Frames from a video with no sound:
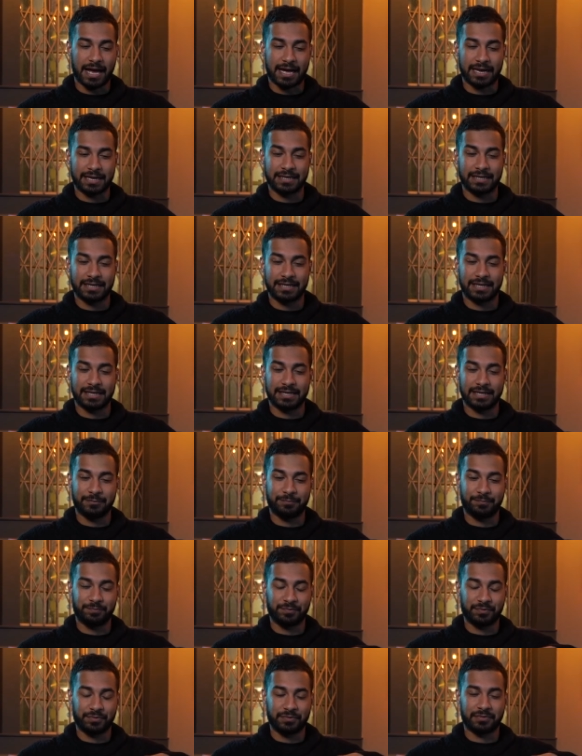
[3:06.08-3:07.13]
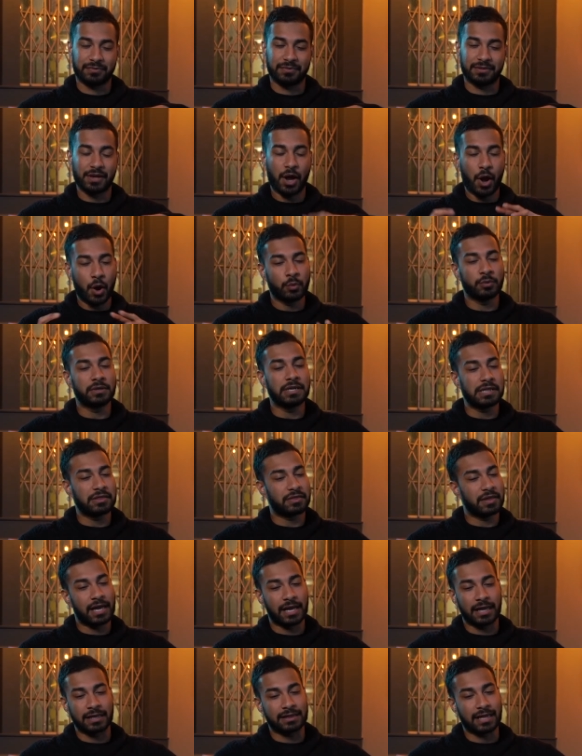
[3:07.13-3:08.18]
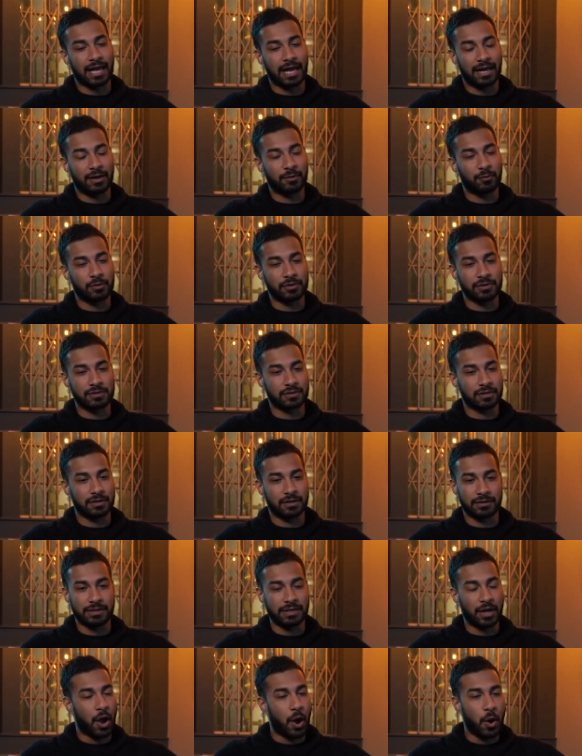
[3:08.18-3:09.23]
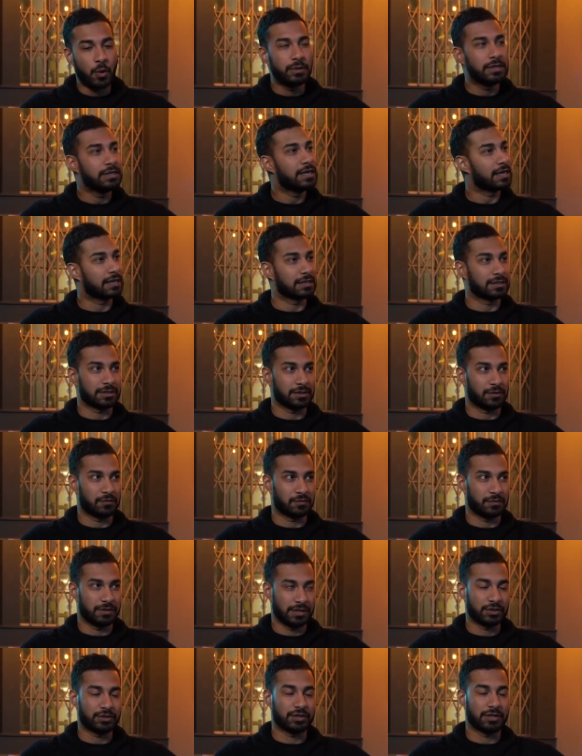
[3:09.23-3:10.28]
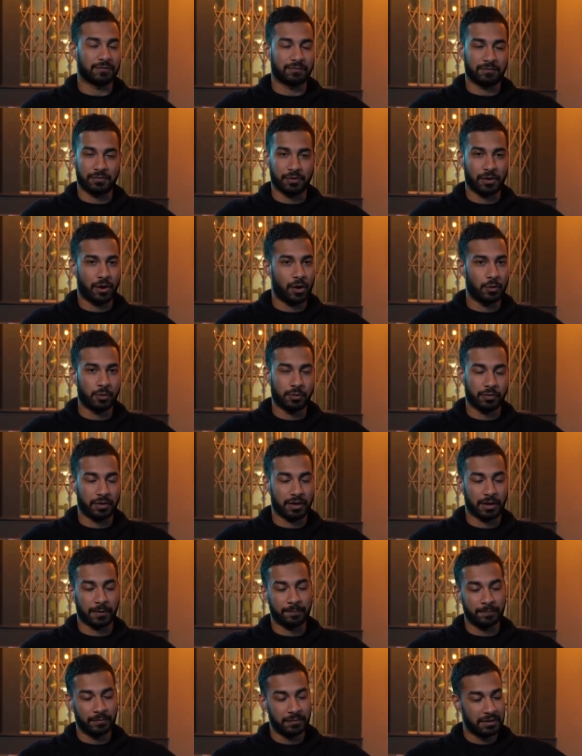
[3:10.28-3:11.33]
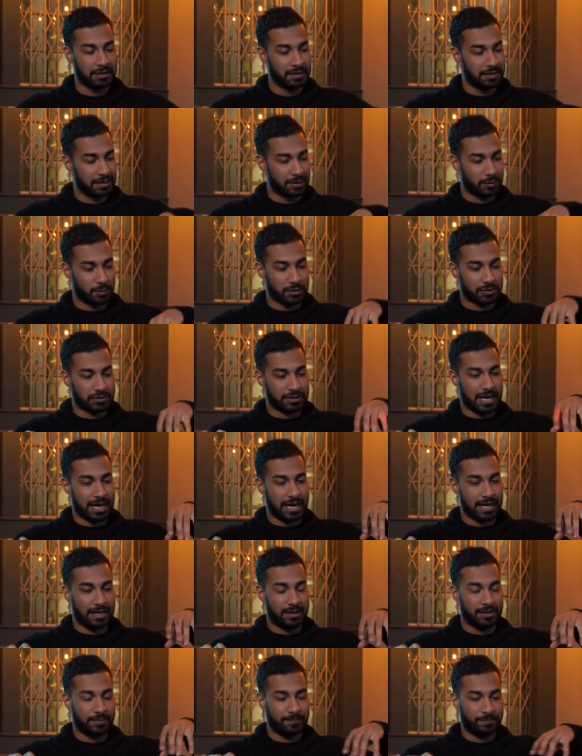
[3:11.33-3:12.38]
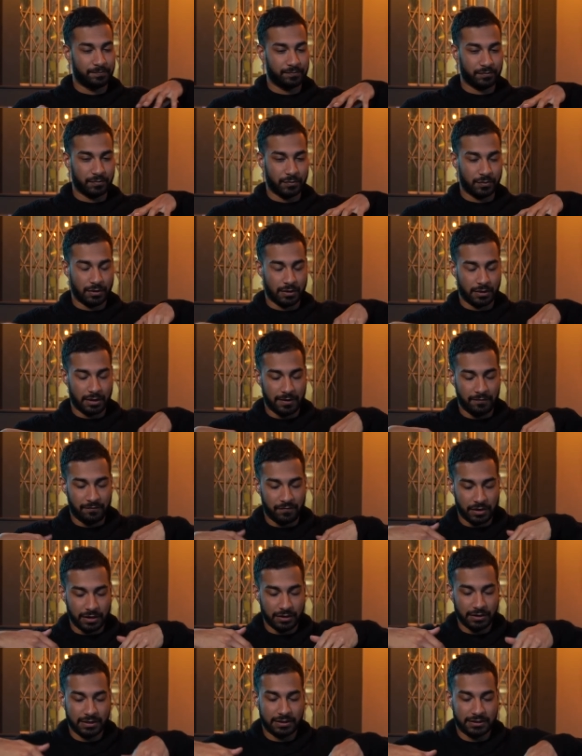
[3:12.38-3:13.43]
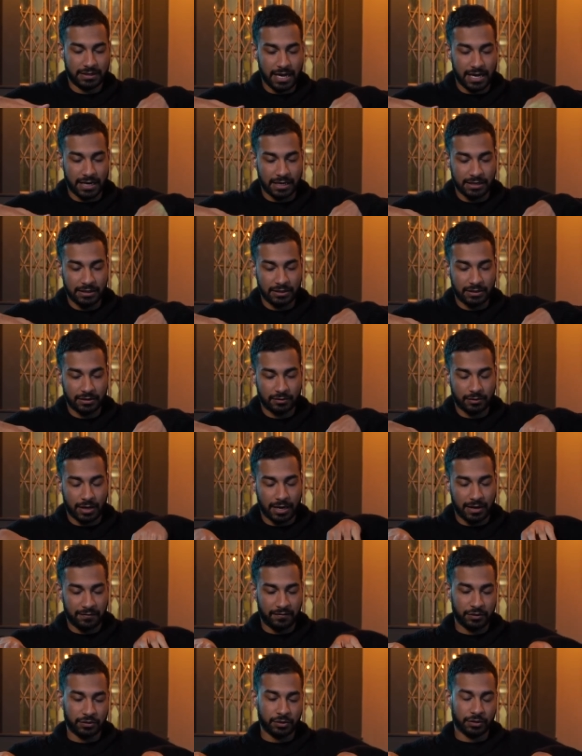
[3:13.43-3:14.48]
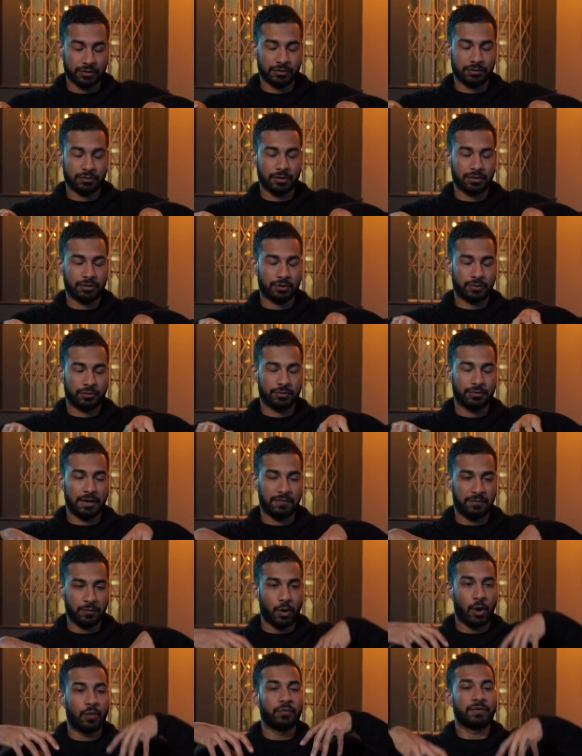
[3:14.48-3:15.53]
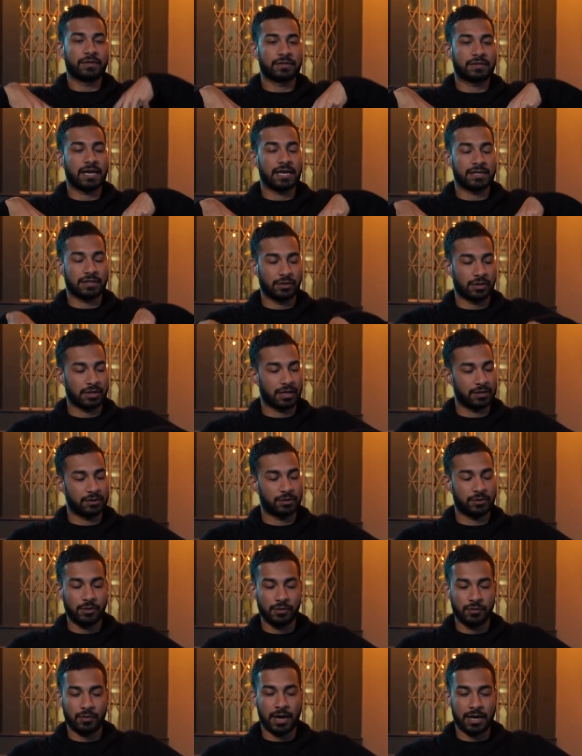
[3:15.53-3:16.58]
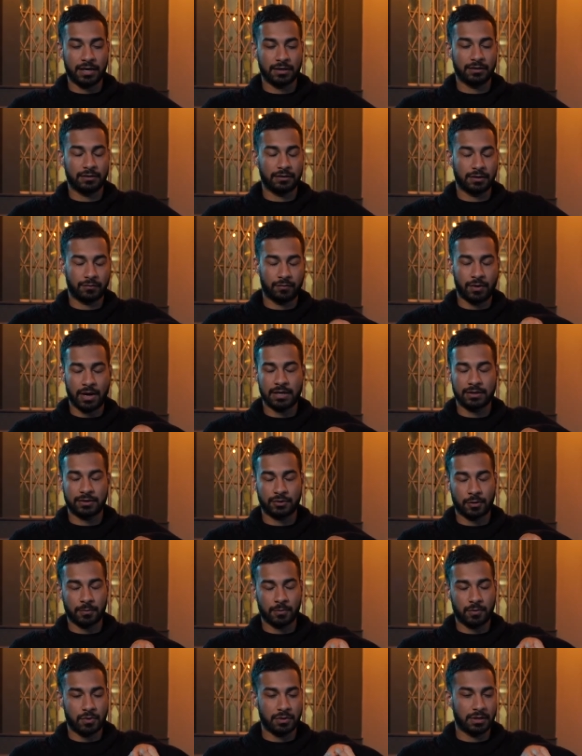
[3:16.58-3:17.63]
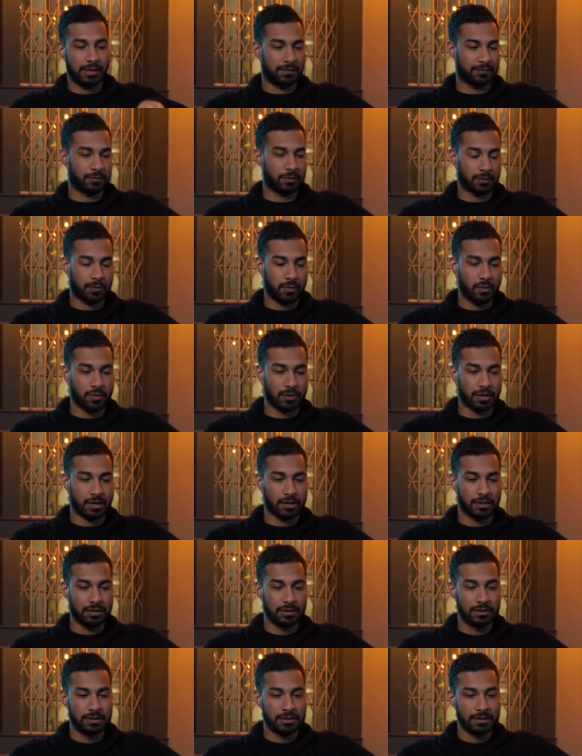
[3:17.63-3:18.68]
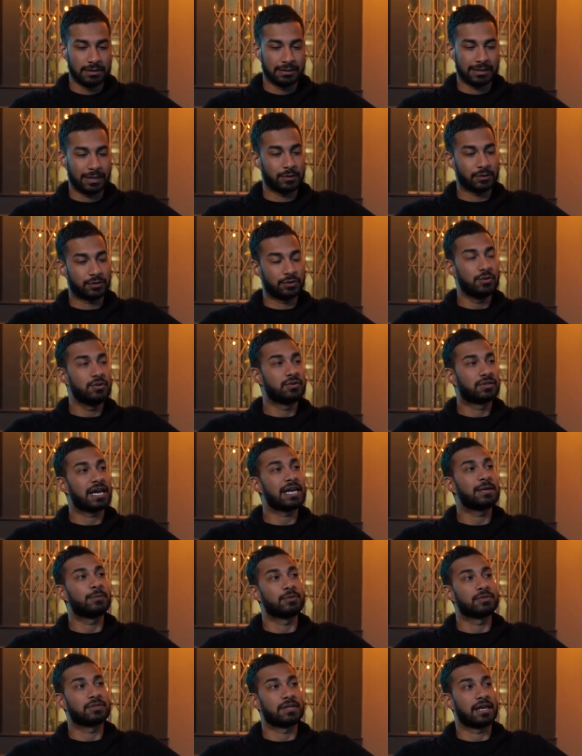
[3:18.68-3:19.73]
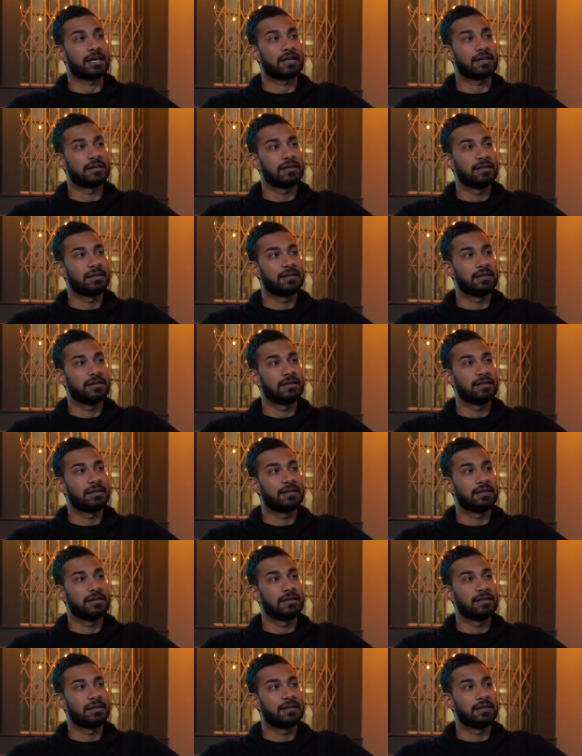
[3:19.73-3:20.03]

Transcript: and um, the only thing that was the only negative, literally for the whole thing, was that in front of the stage, like if you took the if you're on the stage you look at the two right the right top corner, left top corner, there was two tables there